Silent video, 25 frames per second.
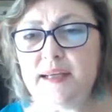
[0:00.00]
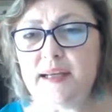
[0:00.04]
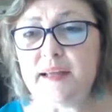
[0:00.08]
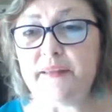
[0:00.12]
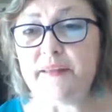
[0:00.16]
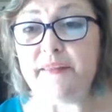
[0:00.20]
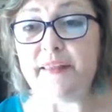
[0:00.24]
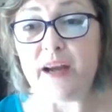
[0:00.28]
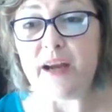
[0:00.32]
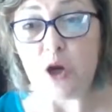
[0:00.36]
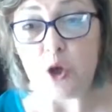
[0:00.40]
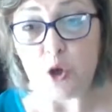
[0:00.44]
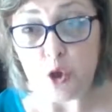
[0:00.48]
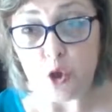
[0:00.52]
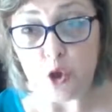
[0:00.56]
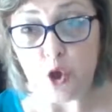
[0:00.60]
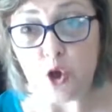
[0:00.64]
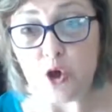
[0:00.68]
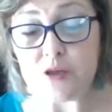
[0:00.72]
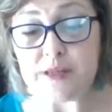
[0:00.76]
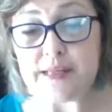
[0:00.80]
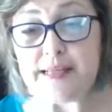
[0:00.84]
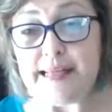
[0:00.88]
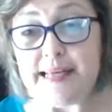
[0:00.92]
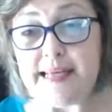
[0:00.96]
They are
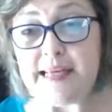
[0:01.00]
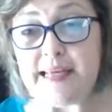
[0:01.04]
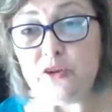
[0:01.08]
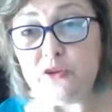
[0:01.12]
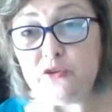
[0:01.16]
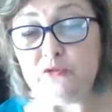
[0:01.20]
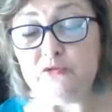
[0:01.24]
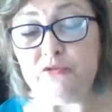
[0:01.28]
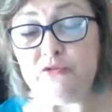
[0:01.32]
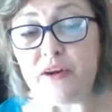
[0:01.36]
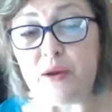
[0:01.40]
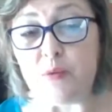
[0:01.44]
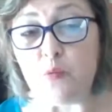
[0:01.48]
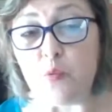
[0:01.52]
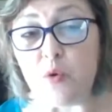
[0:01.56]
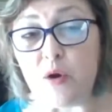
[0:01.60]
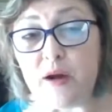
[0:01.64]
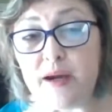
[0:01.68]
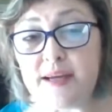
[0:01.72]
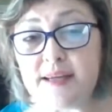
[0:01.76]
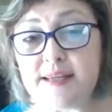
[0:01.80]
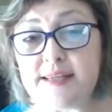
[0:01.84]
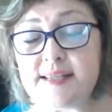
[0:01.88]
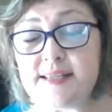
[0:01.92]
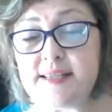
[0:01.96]
not legal
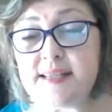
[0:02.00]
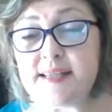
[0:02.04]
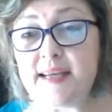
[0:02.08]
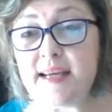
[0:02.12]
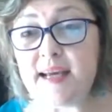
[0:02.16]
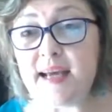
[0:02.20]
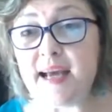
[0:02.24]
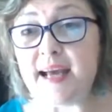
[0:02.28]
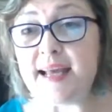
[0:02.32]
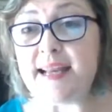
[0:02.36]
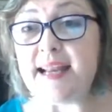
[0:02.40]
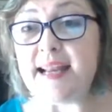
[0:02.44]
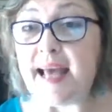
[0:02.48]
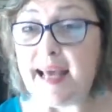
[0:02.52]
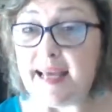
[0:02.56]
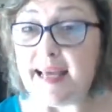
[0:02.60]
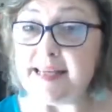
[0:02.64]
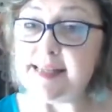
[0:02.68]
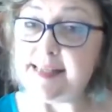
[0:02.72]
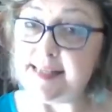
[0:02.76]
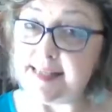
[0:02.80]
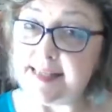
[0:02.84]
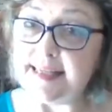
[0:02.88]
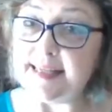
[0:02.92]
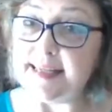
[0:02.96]
frameworks, and
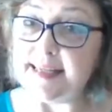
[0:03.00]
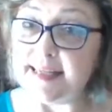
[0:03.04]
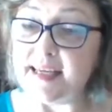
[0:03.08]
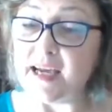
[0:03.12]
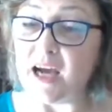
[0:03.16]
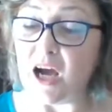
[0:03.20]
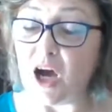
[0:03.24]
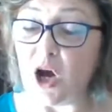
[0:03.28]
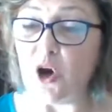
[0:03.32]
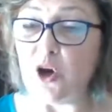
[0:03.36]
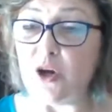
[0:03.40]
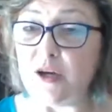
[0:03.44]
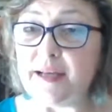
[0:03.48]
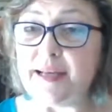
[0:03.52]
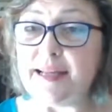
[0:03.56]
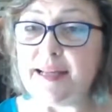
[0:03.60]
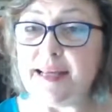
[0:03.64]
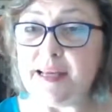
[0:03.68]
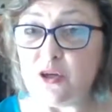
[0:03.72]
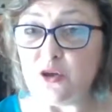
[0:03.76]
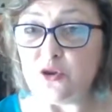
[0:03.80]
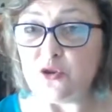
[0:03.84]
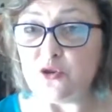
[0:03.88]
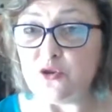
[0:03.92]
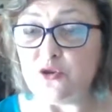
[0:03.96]
ideally our
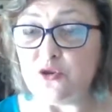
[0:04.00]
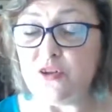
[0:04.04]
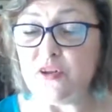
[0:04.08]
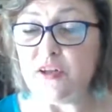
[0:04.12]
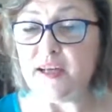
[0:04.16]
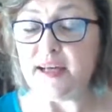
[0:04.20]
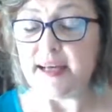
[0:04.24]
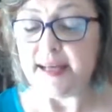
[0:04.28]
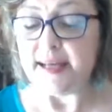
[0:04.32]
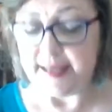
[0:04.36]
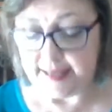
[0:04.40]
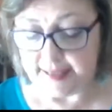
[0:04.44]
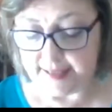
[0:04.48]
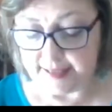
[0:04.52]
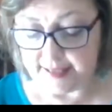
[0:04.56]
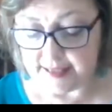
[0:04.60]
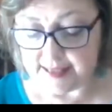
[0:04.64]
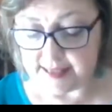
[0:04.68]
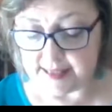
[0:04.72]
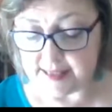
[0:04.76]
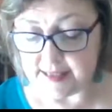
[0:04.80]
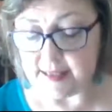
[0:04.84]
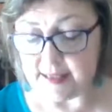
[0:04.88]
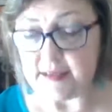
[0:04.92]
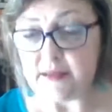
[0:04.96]
legal
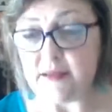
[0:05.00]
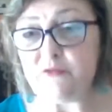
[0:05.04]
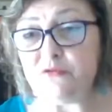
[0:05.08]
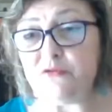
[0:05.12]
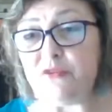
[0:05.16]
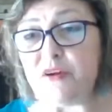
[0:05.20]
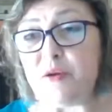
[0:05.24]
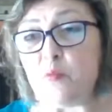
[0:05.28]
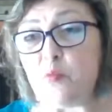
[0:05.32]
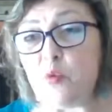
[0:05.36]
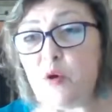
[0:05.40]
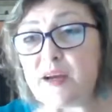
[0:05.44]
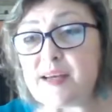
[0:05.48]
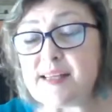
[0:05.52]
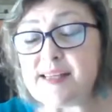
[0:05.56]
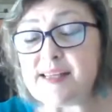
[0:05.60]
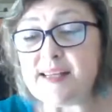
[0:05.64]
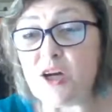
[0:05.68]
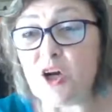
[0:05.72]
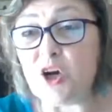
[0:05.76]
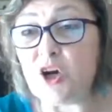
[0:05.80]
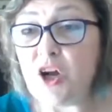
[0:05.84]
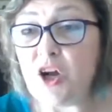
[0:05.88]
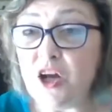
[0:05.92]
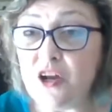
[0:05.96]
frameworks in
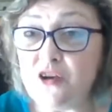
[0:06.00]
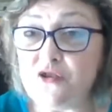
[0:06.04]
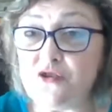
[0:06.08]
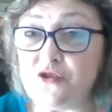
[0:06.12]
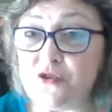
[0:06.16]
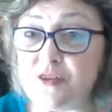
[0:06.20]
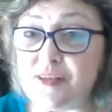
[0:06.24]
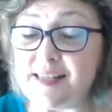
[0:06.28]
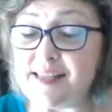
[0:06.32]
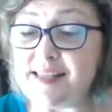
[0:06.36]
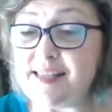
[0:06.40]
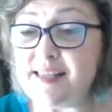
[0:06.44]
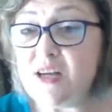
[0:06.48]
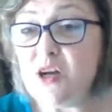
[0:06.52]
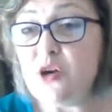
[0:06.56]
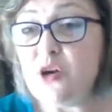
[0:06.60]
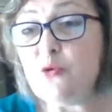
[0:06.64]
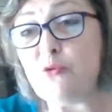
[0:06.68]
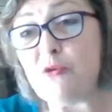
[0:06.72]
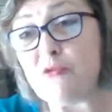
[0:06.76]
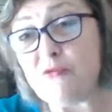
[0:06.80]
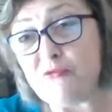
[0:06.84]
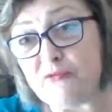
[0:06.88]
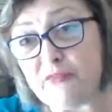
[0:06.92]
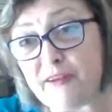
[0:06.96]
our countries
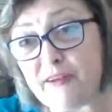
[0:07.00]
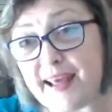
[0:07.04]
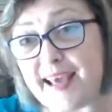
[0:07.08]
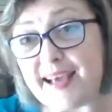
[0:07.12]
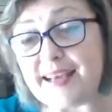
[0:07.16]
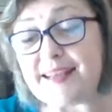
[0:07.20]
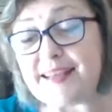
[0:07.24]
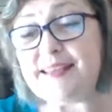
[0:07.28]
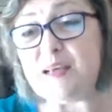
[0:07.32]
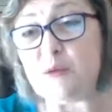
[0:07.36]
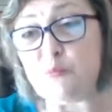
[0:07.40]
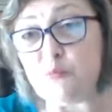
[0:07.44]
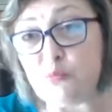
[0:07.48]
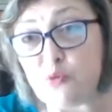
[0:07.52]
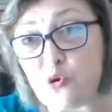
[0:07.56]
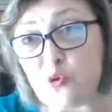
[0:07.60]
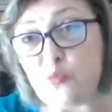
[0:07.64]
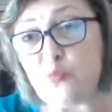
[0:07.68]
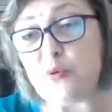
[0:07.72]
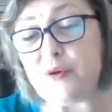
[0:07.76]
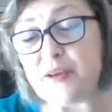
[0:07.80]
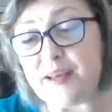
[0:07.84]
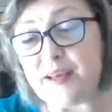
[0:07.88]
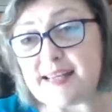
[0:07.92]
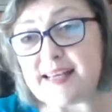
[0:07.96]
reflect the
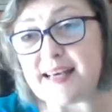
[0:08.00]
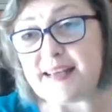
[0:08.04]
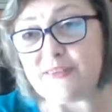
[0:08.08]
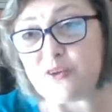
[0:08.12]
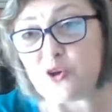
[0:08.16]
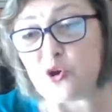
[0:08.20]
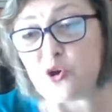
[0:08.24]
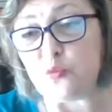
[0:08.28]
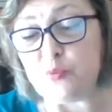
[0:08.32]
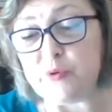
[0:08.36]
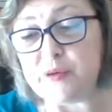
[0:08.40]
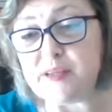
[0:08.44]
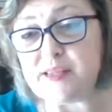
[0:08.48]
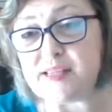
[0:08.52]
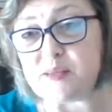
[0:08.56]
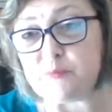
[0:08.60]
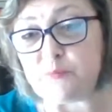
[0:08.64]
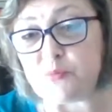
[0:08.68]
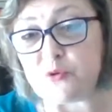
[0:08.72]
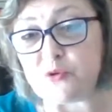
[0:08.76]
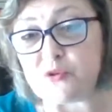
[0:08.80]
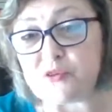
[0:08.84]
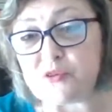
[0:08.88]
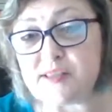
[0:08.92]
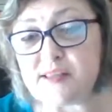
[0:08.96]
appropriate ethical
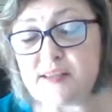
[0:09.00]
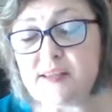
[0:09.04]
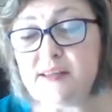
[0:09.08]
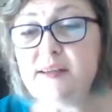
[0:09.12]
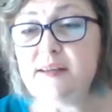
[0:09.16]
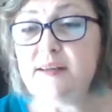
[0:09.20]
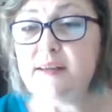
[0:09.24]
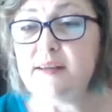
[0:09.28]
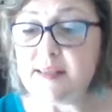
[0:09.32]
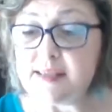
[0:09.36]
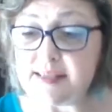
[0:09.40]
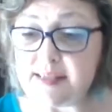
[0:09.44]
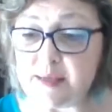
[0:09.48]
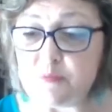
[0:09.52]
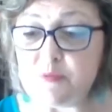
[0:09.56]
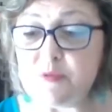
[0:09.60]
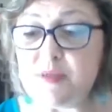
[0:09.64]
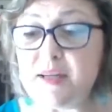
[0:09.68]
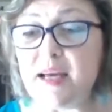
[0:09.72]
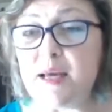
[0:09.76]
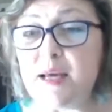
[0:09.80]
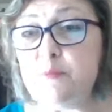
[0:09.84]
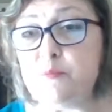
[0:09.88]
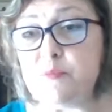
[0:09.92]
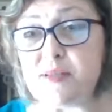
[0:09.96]
principles.
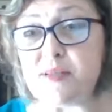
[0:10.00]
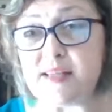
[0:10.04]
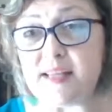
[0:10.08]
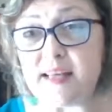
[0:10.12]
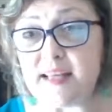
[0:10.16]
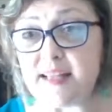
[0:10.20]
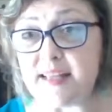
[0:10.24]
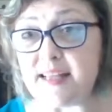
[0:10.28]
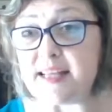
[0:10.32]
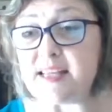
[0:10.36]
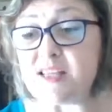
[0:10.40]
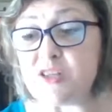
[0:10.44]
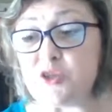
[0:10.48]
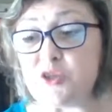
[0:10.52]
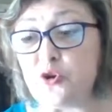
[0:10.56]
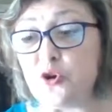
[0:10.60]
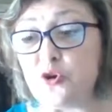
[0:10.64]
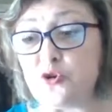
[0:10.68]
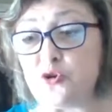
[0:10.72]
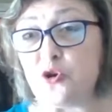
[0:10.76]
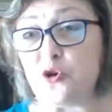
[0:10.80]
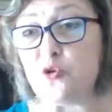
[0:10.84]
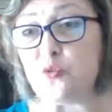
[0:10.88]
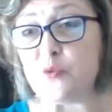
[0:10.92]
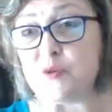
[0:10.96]
Sometimes that's
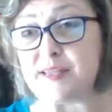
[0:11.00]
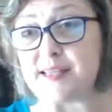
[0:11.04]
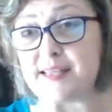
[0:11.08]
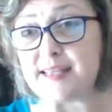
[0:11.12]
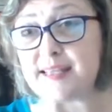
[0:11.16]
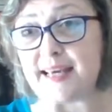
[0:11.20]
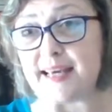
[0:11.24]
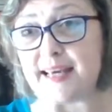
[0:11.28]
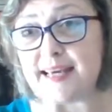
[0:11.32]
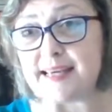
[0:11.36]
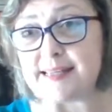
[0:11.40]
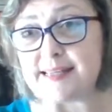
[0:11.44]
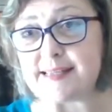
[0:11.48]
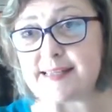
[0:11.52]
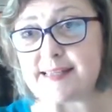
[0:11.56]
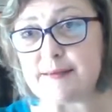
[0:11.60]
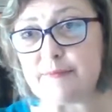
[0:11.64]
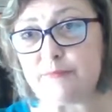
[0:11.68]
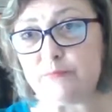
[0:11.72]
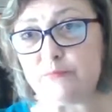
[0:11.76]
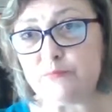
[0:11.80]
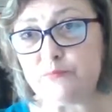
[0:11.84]
not always the case.